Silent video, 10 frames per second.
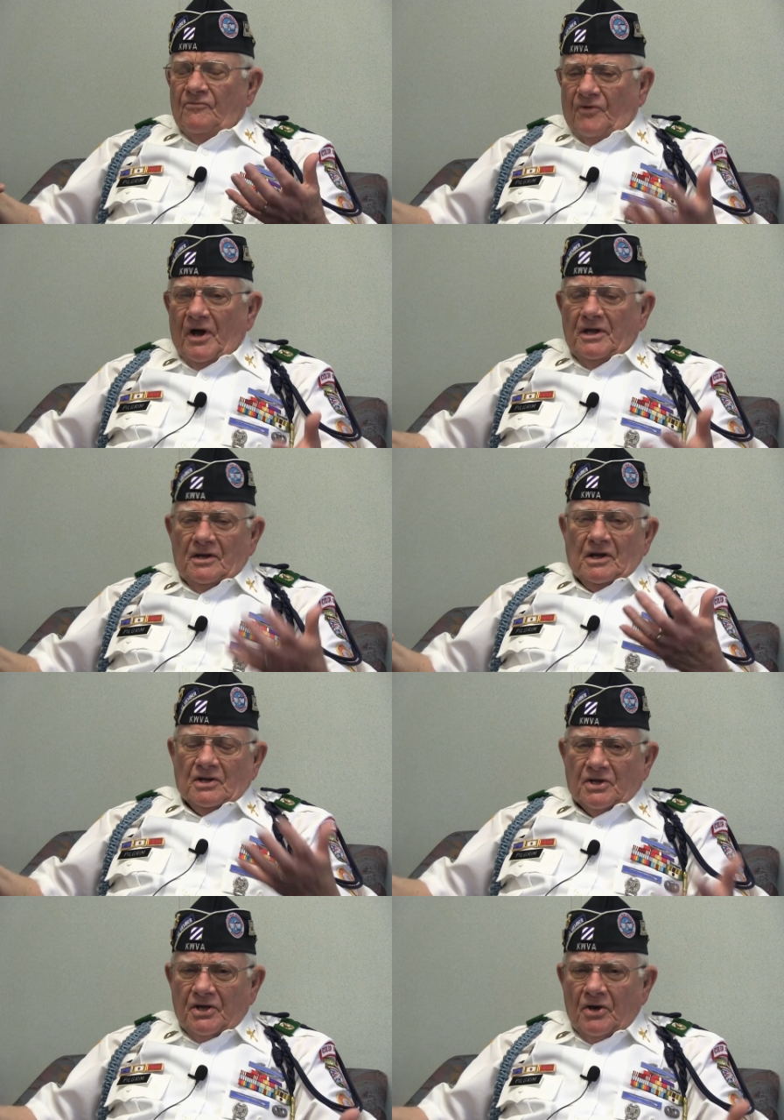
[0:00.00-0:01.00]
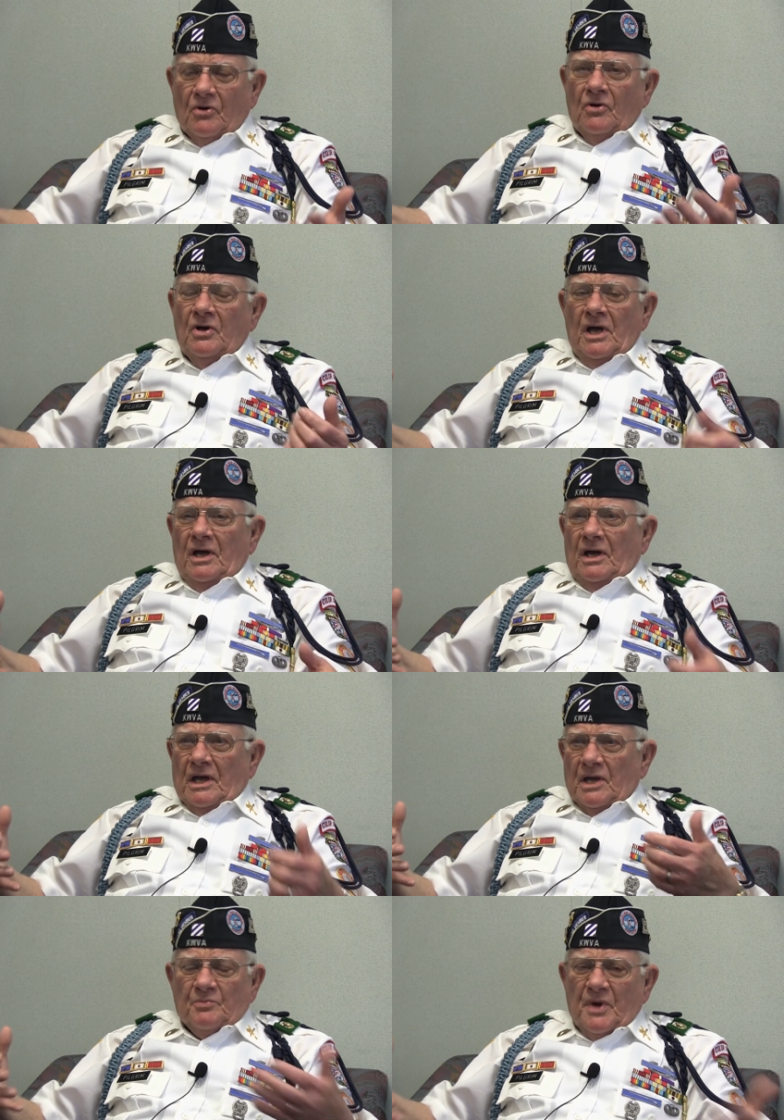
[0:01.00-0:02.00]
fight and kill
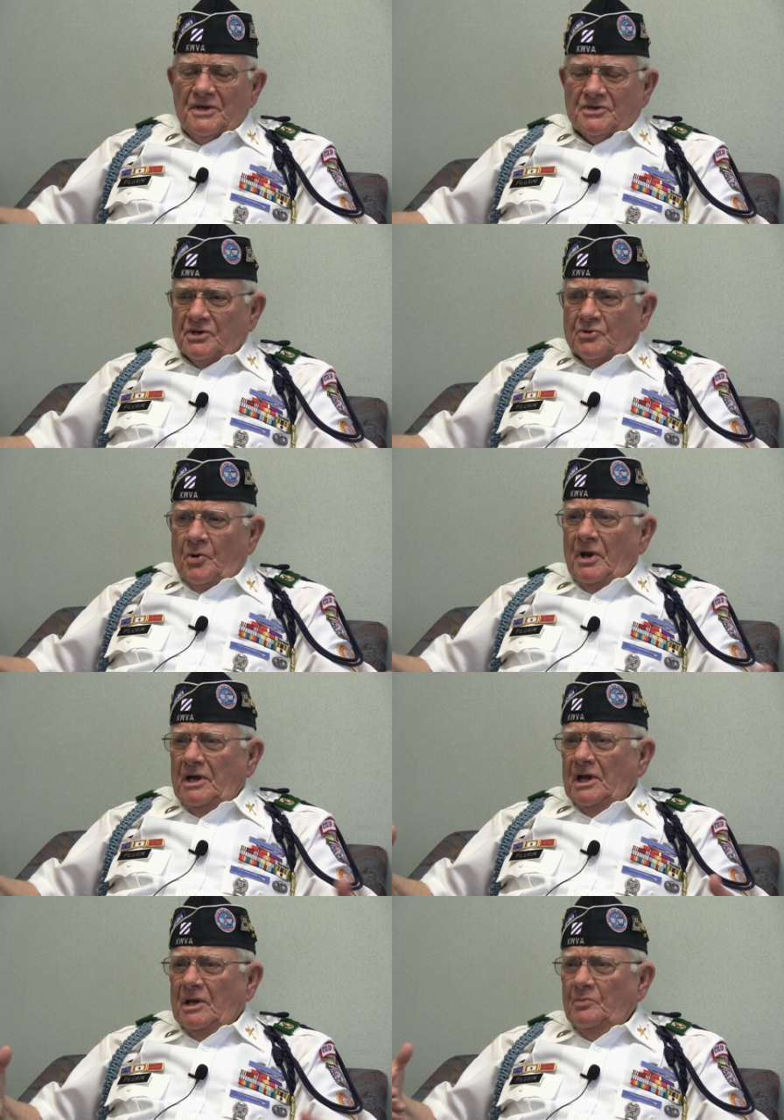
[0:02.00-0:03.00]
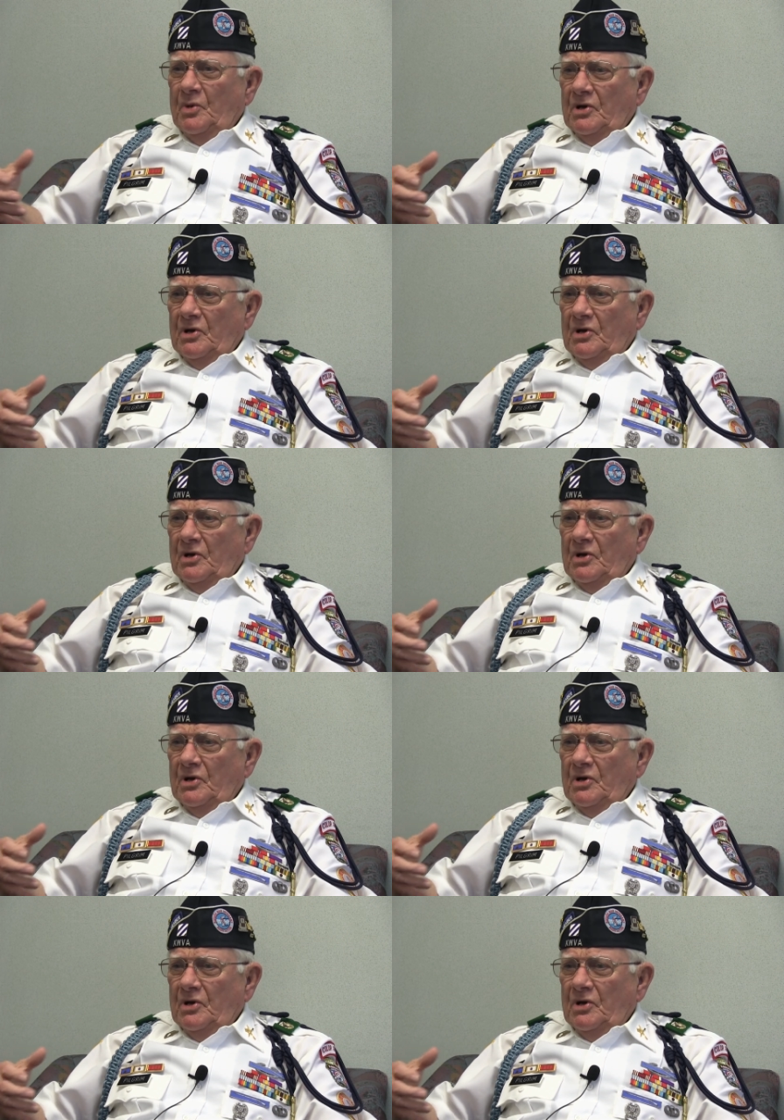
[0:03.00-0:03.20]
in basic training,